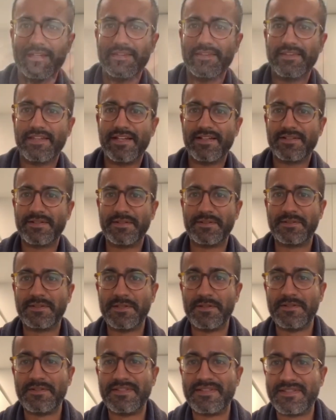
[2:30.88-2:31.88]
That
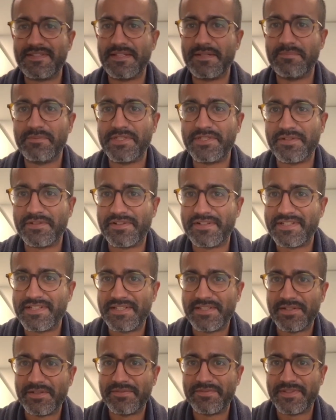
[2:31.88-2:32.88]
concludes the
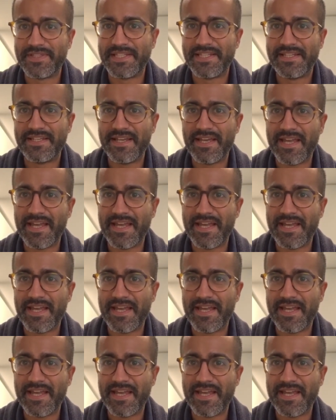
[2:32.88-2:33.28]
majority of the